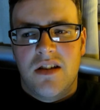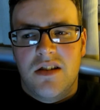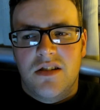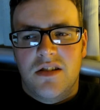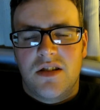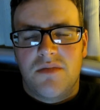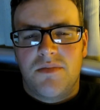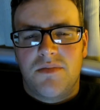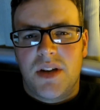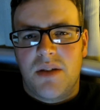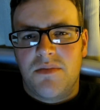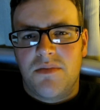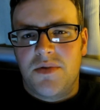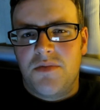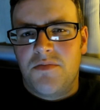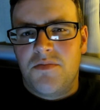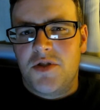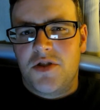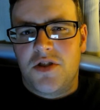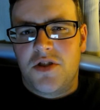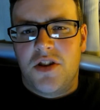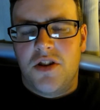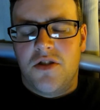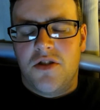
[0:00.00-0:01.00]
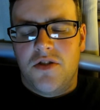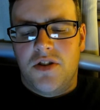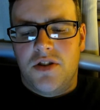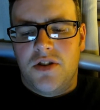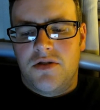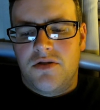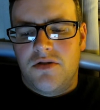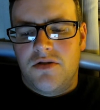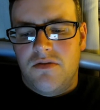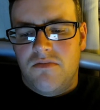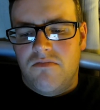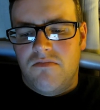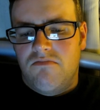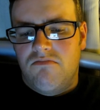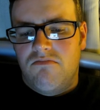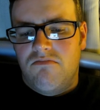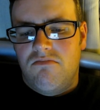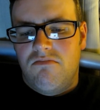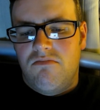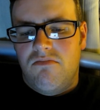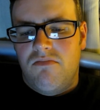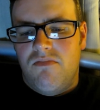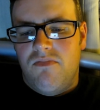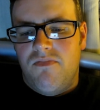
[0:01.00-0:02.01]
Sometimes I'm just curious.
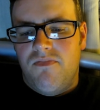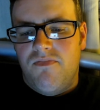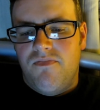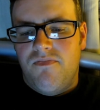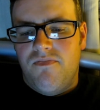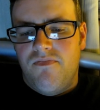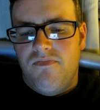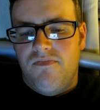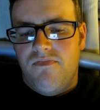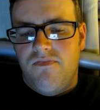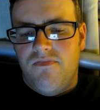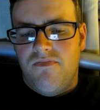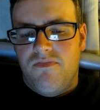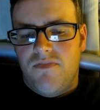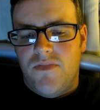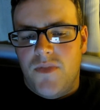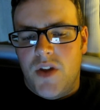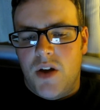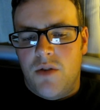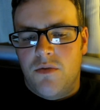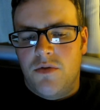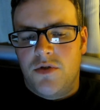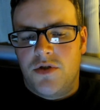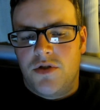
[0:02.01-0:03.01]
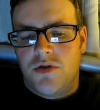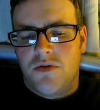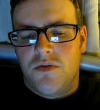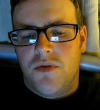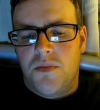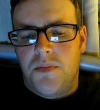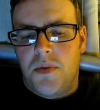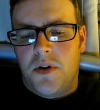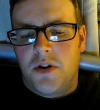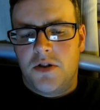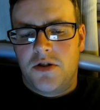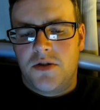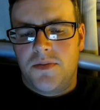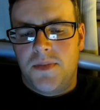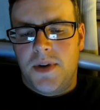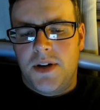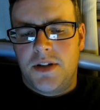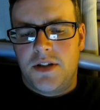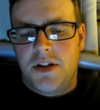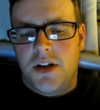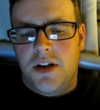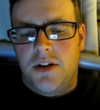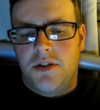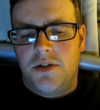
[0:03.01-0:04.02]
I wish there were parts of my
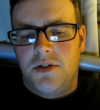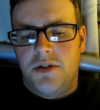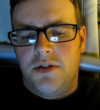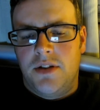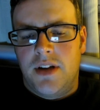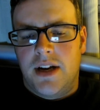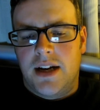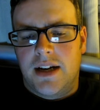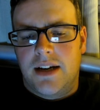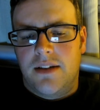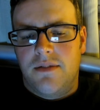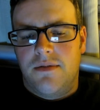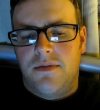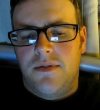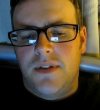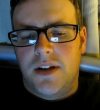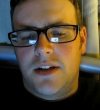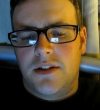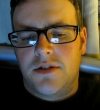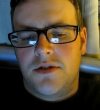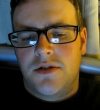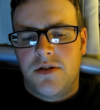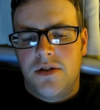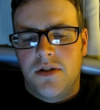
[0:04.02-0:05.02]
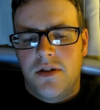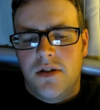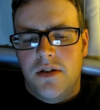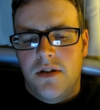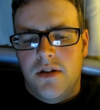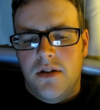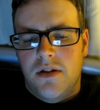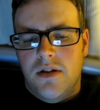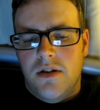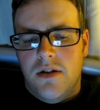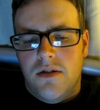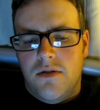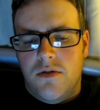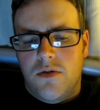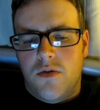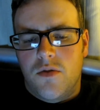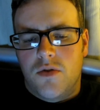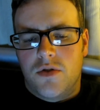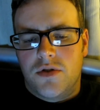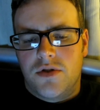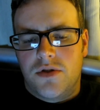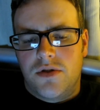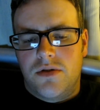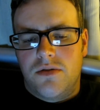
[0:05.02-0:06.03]
childhood that I could fix. Of
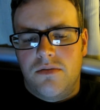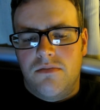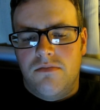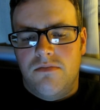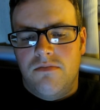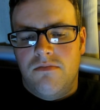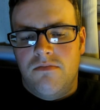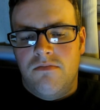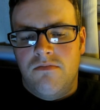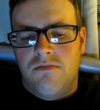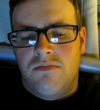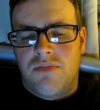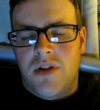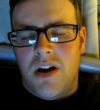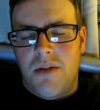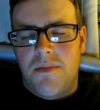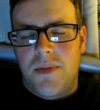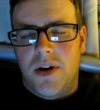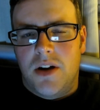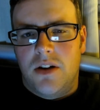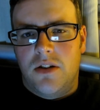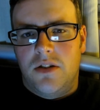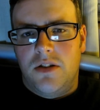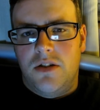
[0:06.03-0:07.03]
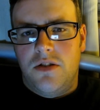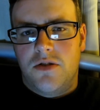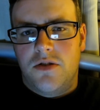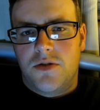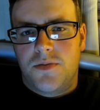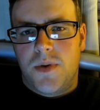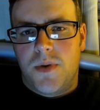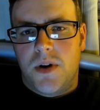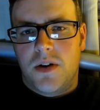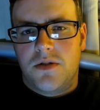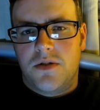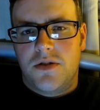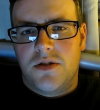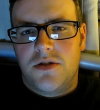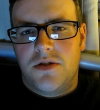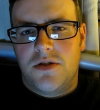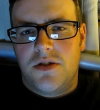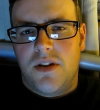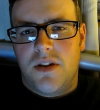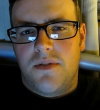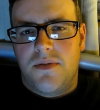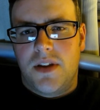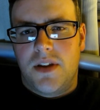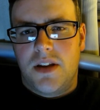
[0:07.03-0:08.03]
course, primarily those parts is
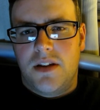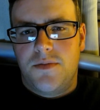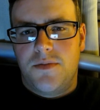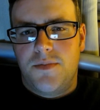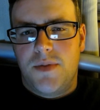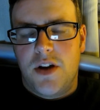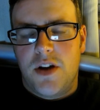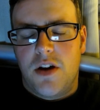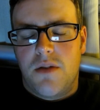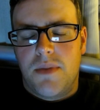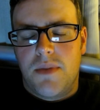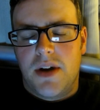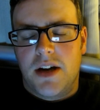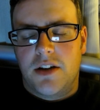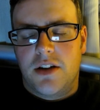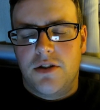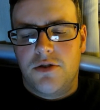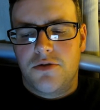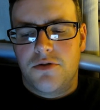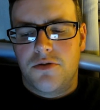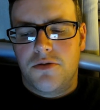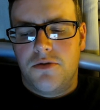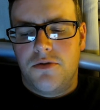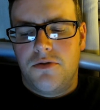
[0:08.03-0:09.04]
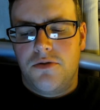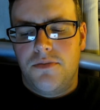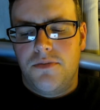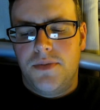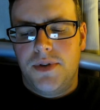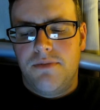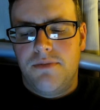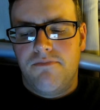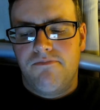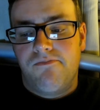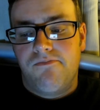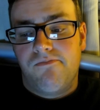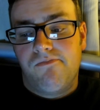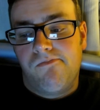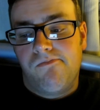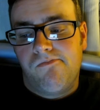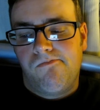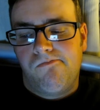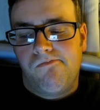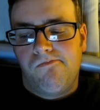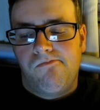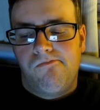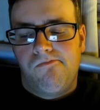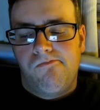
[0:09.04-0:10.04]
stuff that is beyond my control, but,
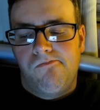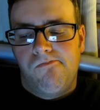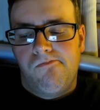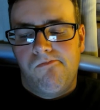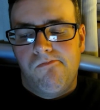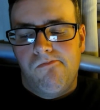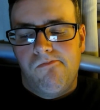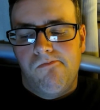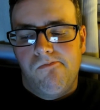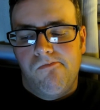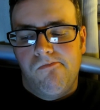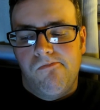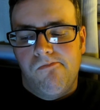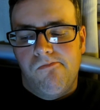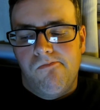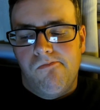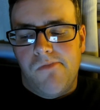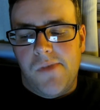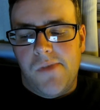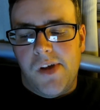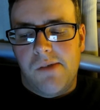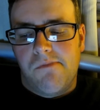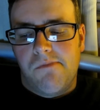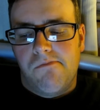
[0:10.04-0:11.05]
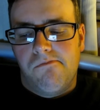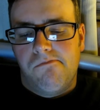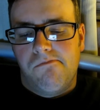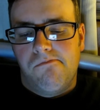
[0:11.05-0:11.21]
yeah.